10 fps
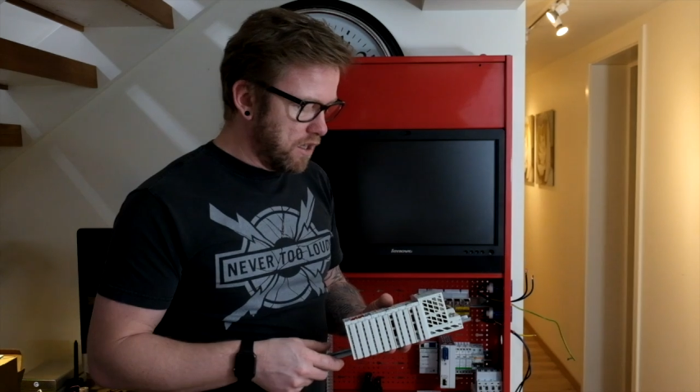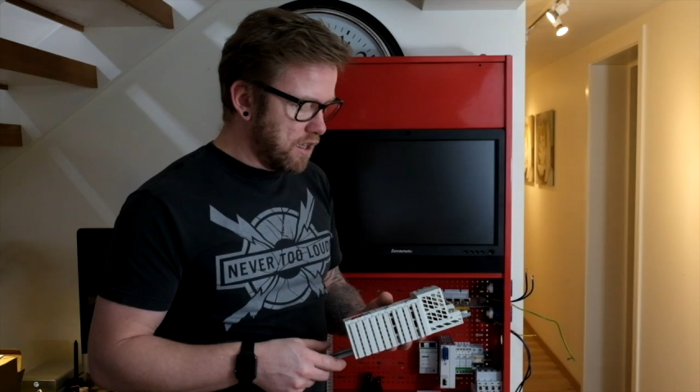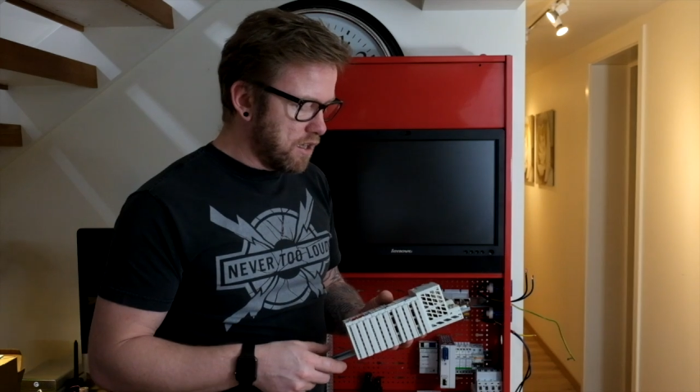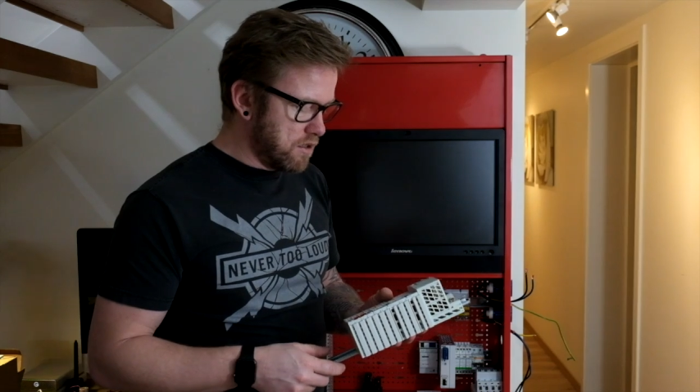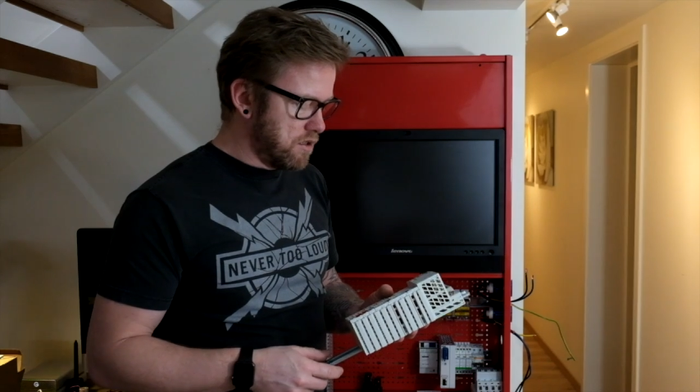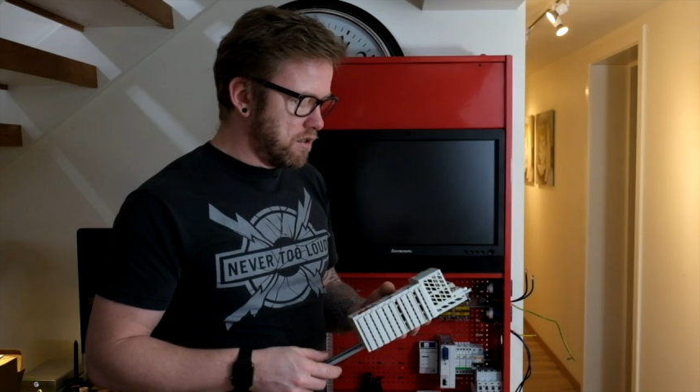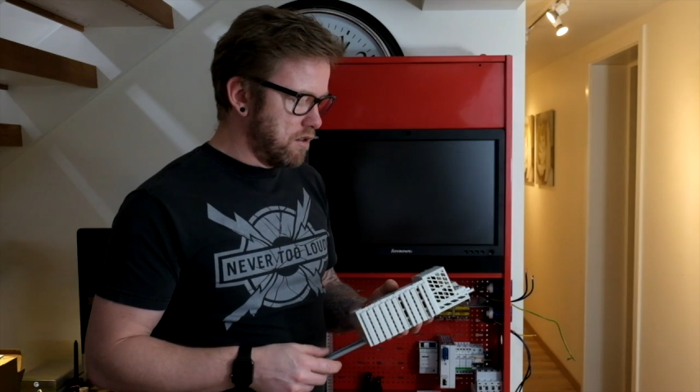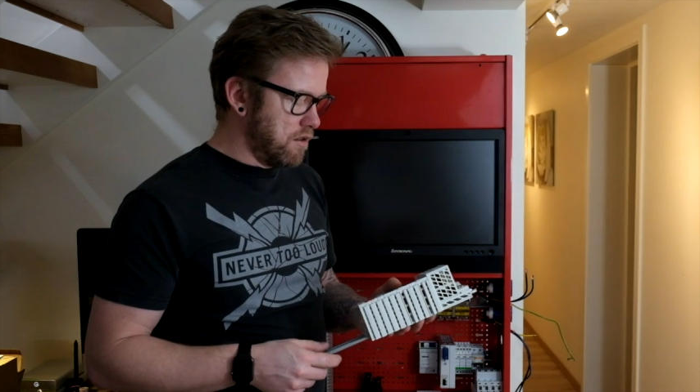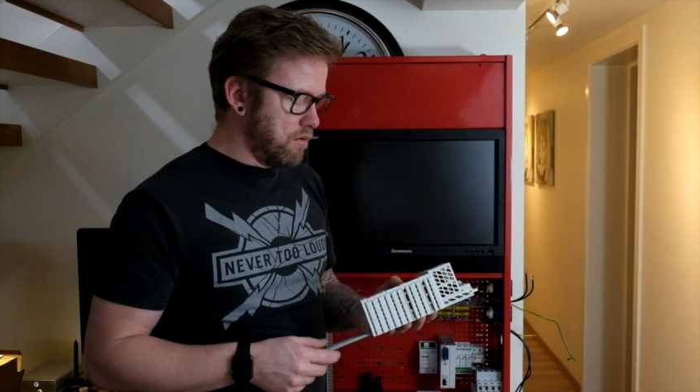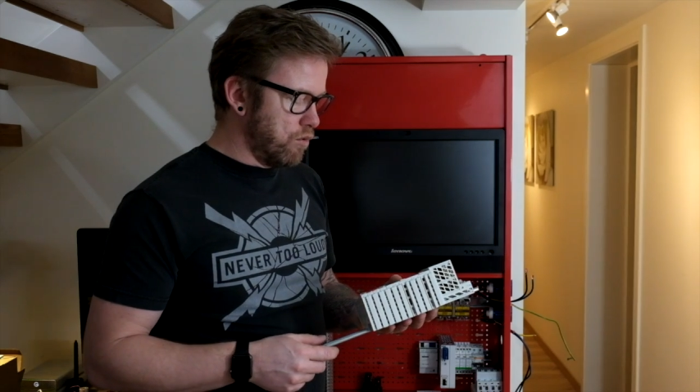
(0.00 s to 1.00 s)
that
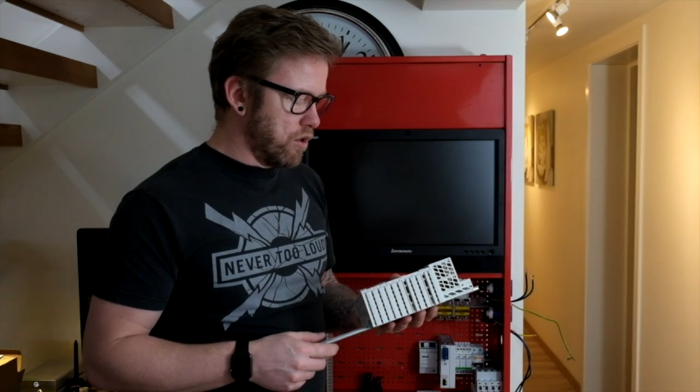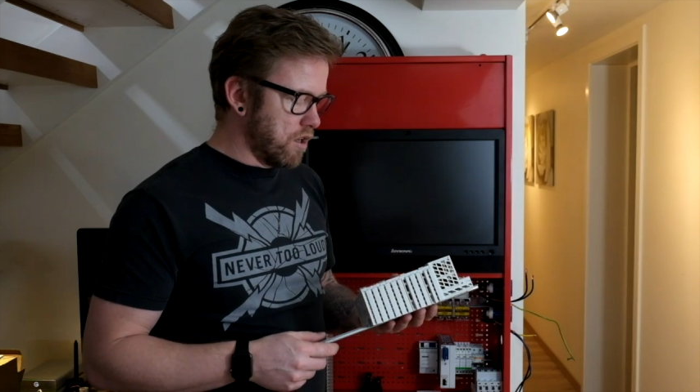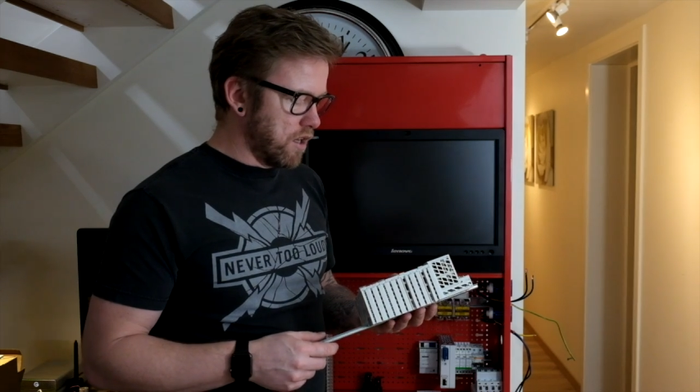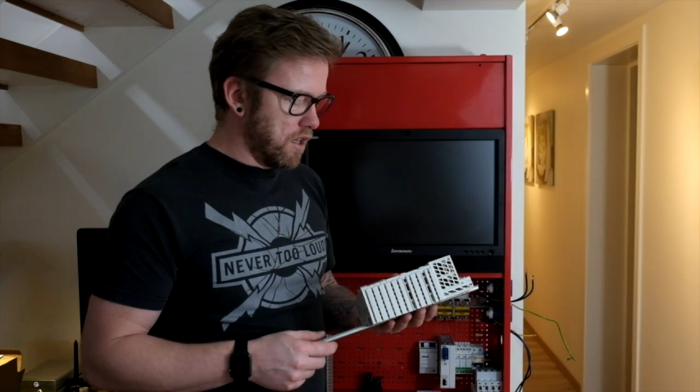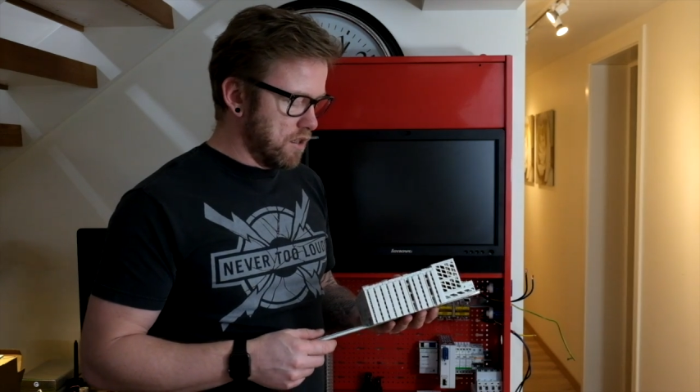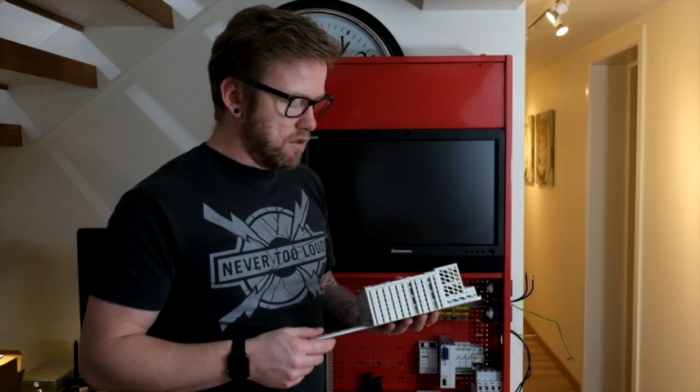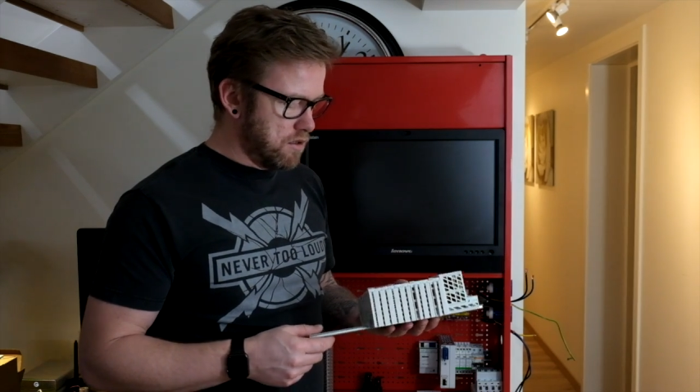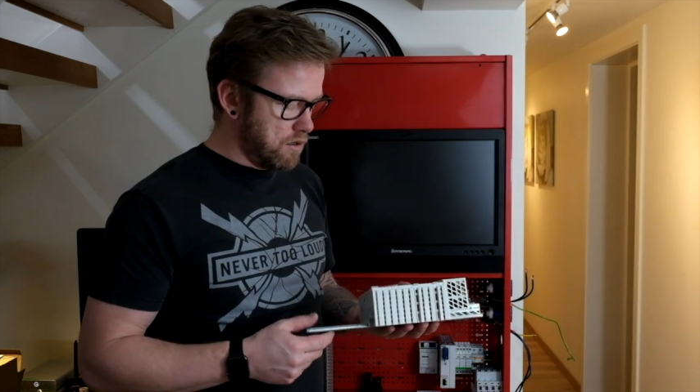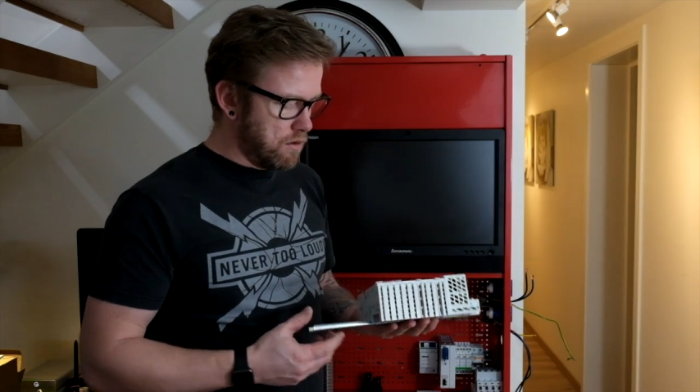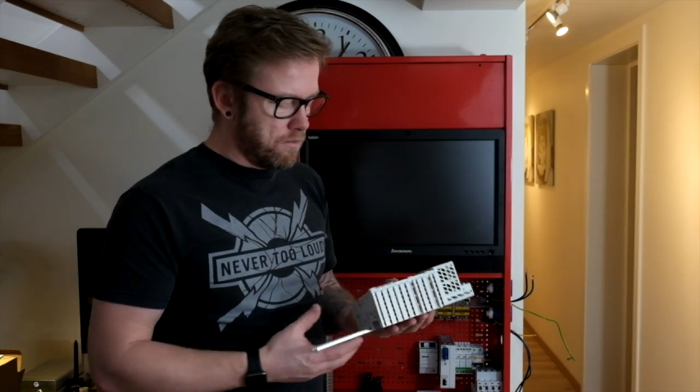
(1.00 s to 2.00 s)
work again.
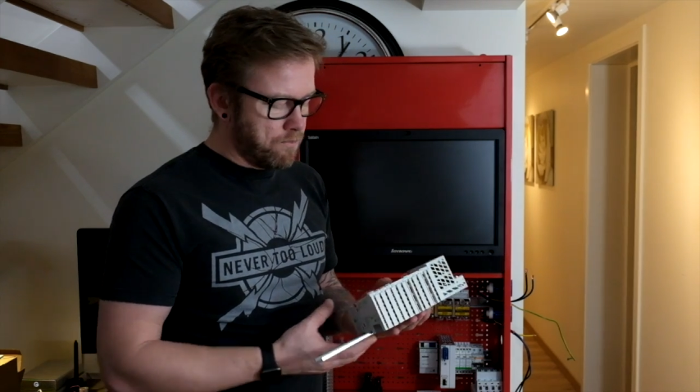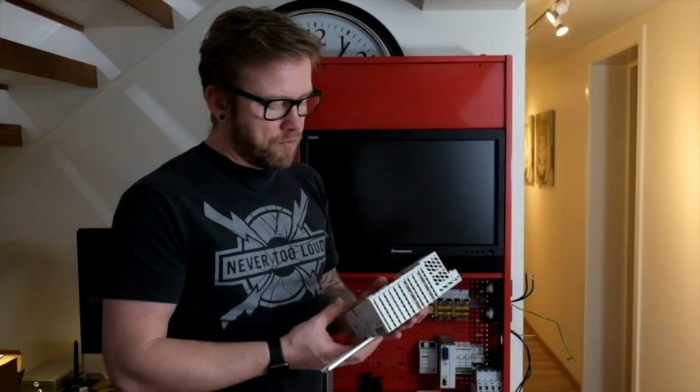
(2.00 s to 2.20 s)
So